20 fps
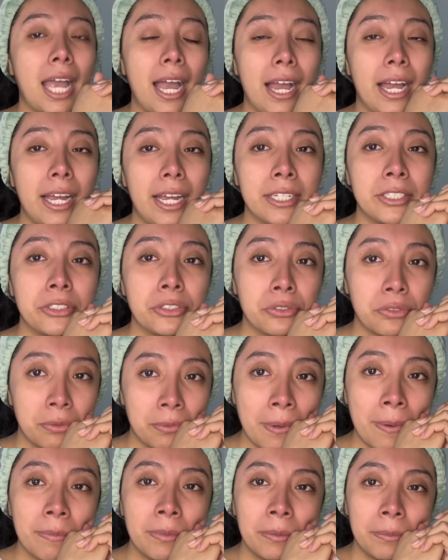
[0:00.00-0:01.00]
I just
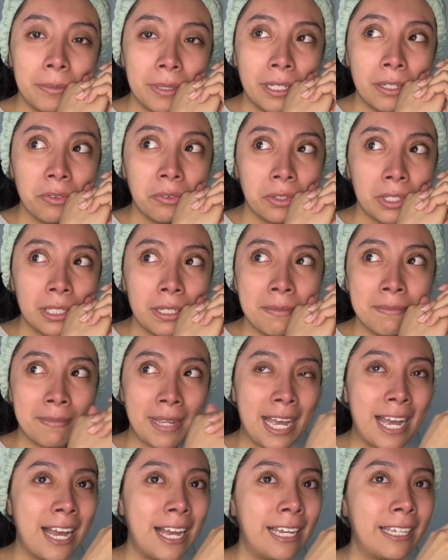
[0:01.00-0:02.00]
remember being really
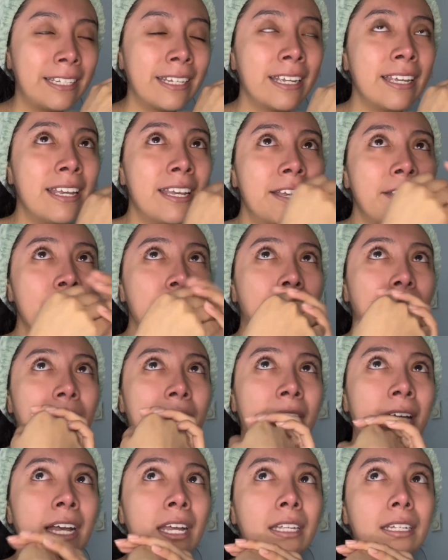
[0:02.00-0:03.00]
mad
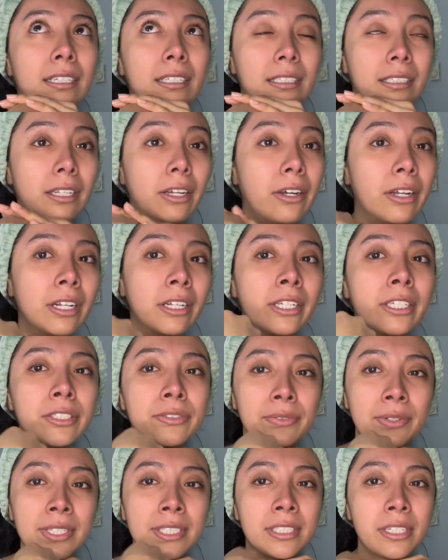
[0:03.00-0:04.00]
that all his
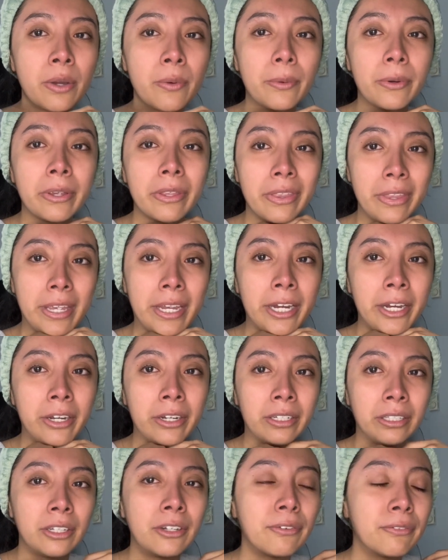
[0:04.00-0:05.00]
friends that were there,
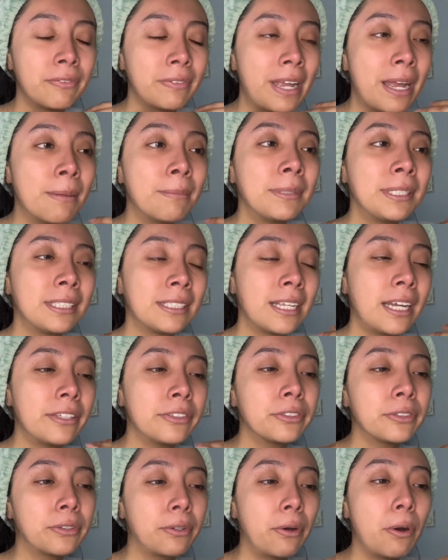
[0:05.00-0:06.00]
their families got
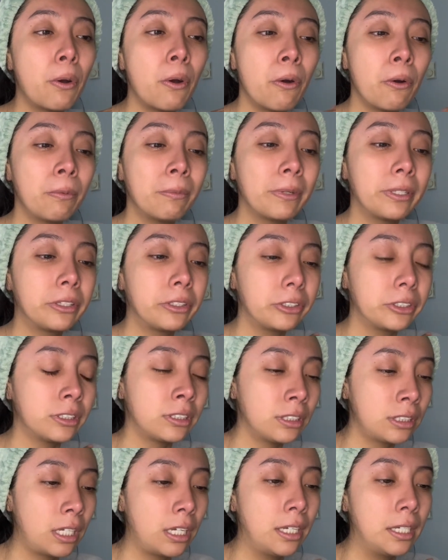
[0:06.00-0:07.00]
to go home with their
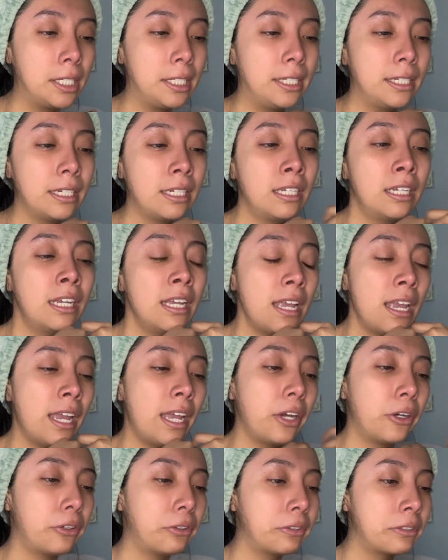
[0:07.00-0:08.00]
son
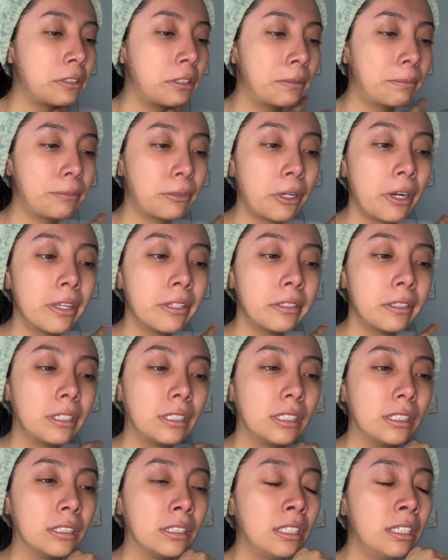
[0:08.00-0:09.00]
or their
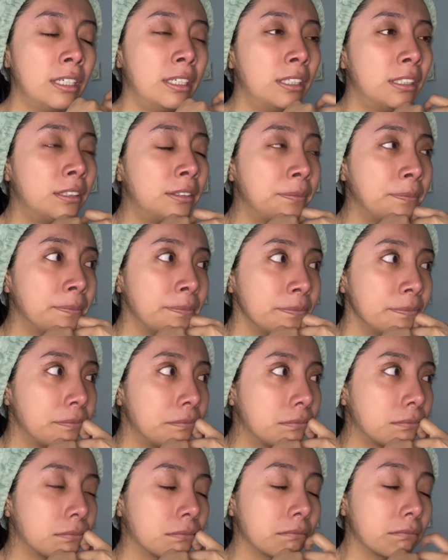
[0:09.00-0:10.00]
brother.
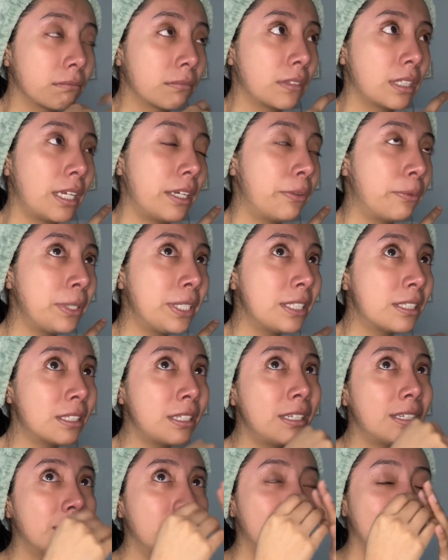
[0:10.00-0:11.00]
Oh, he
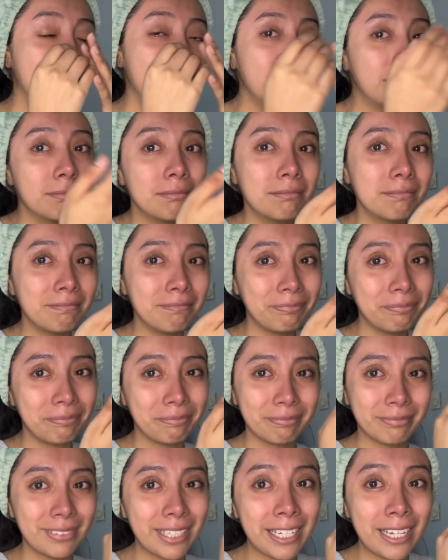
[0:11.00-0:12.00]
didn't.
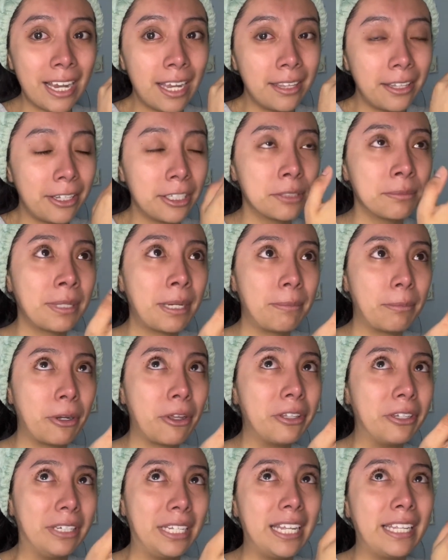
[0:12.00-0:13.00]
Like, I lost my
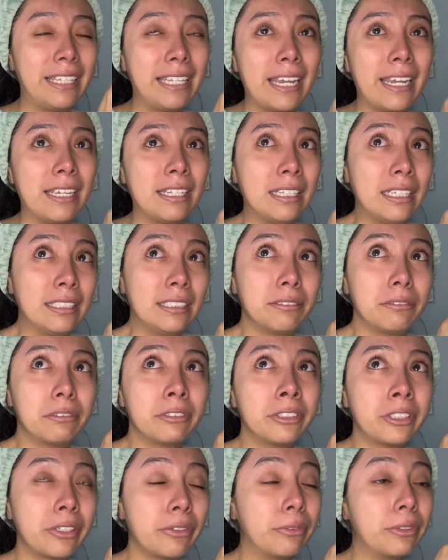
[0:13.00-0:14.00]
brother that day, and that
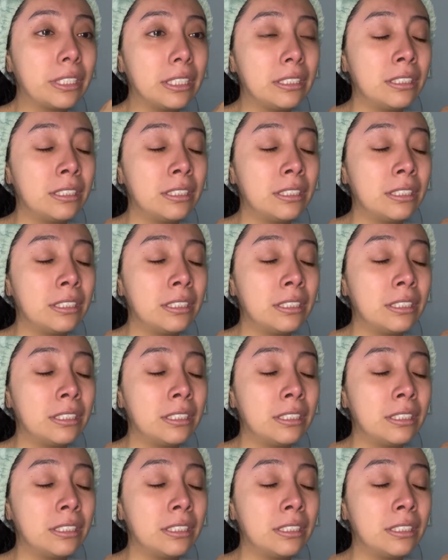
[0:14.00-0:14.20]
shit really